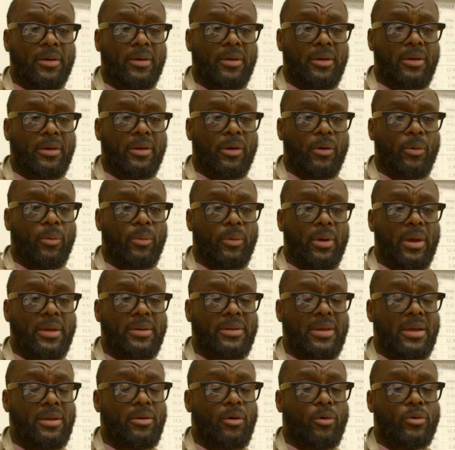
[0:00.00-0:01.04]
and
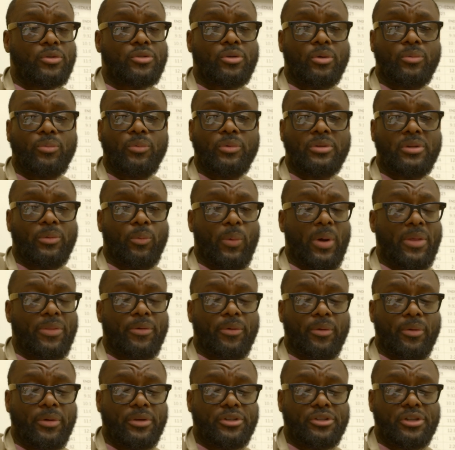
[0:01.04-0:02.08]
then also with the
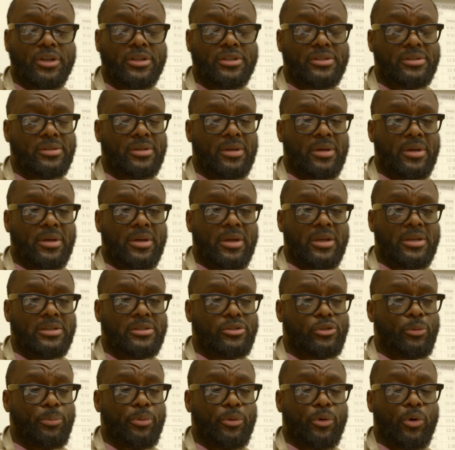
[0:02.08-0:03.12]
weather, it just is
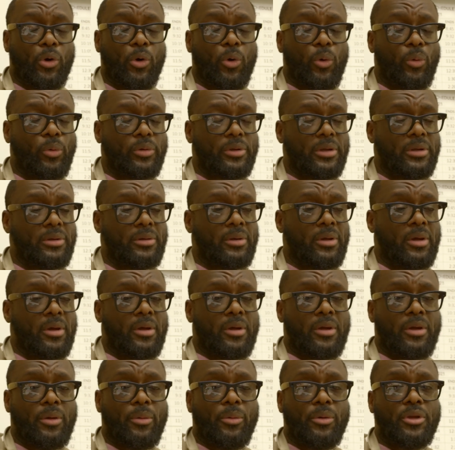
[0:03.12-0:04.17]
super cold and
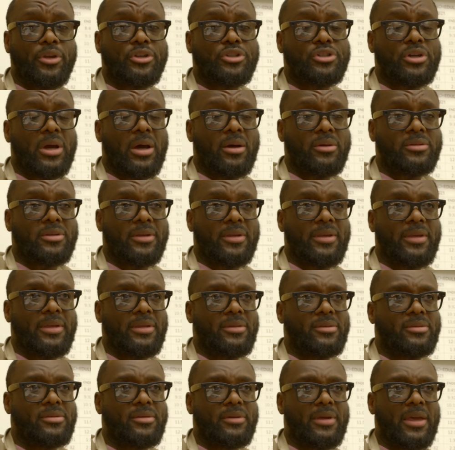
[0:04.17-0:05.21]
you don't want your child
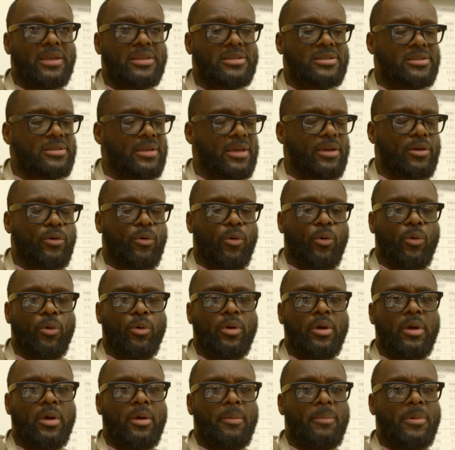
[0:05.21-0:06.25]
to get sick
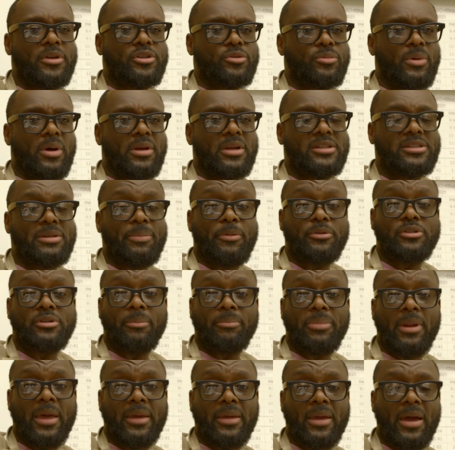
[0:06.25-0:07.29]
or mess around and slip on some
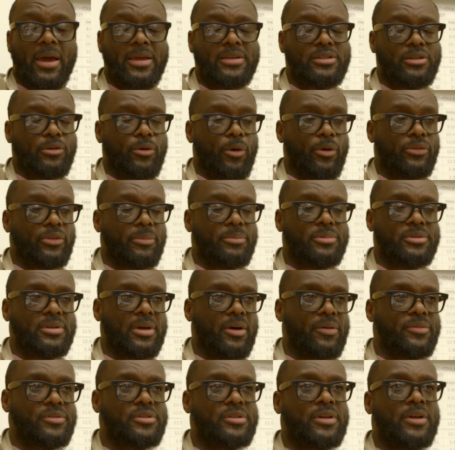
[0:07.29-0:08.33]
black ice and hurt
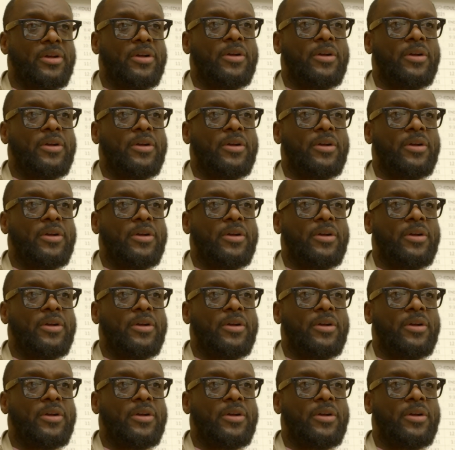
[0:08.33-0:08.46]
themselves.